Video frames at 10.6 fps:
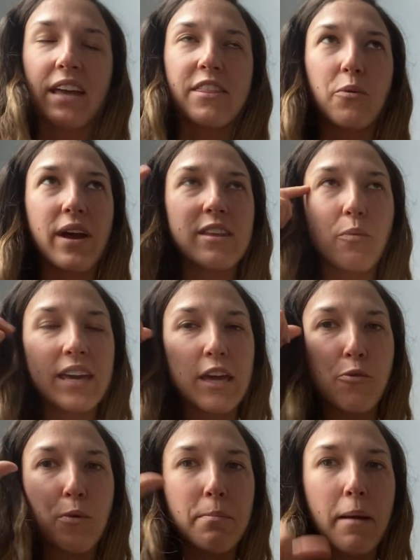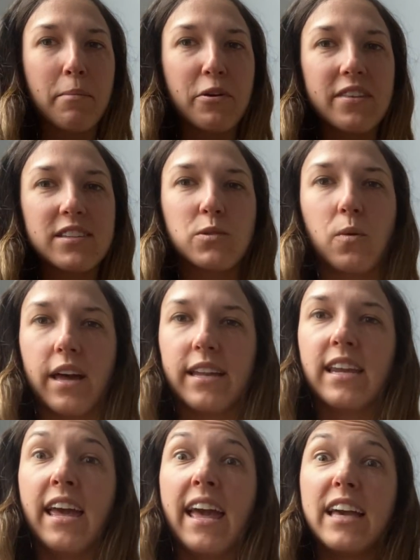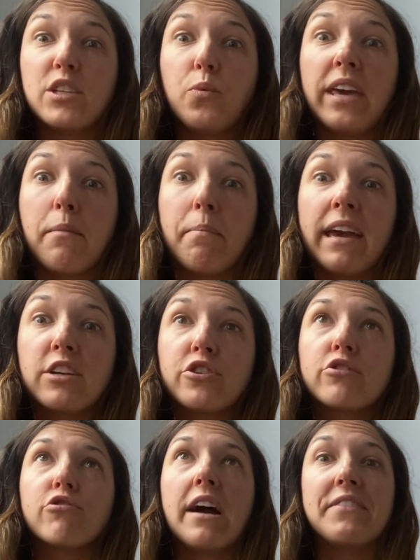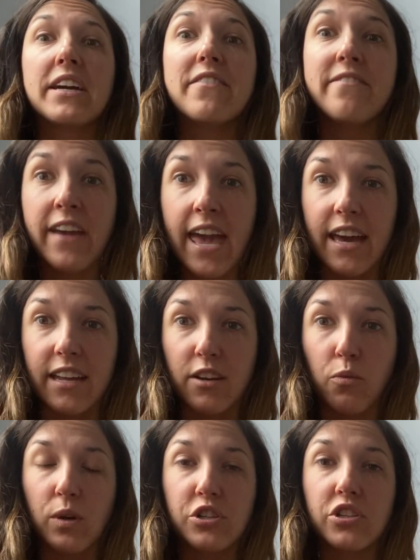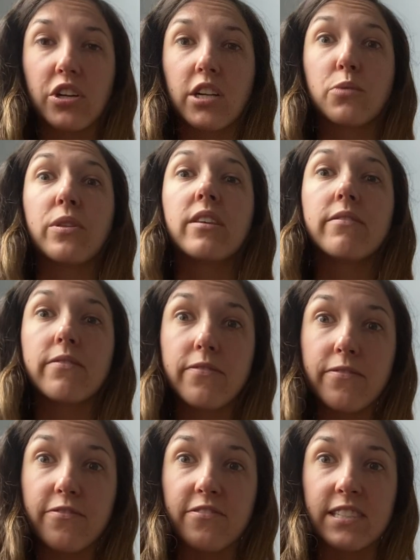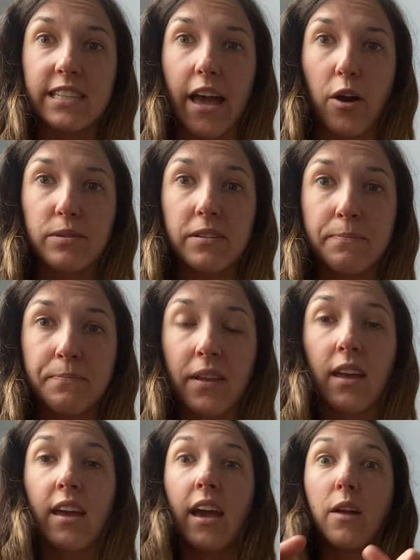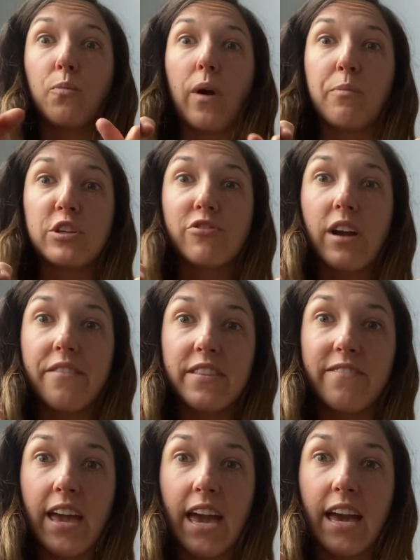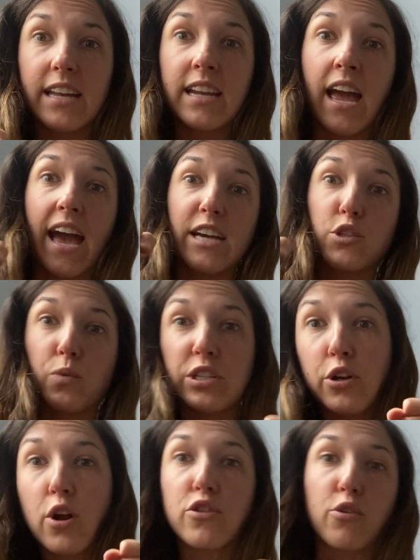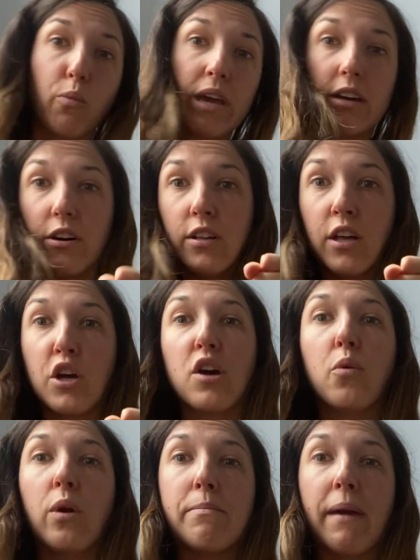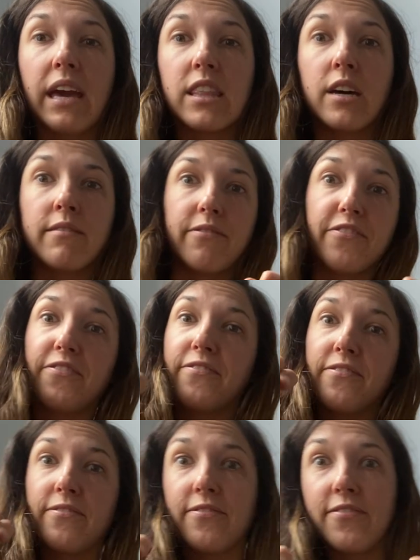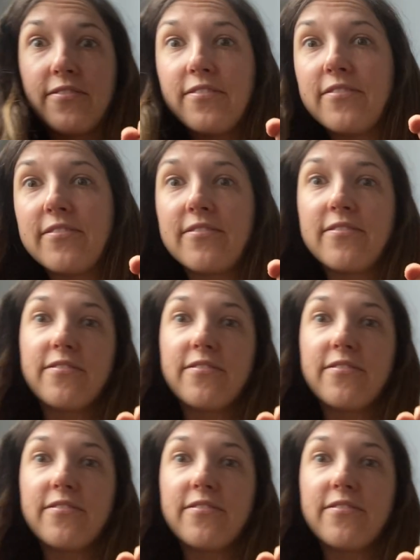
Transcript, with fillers: And the way that we can remember this one is we can picture driving a van, which starts with the voo sound. And when we drive the van, as we turn the wheel, we make the voo.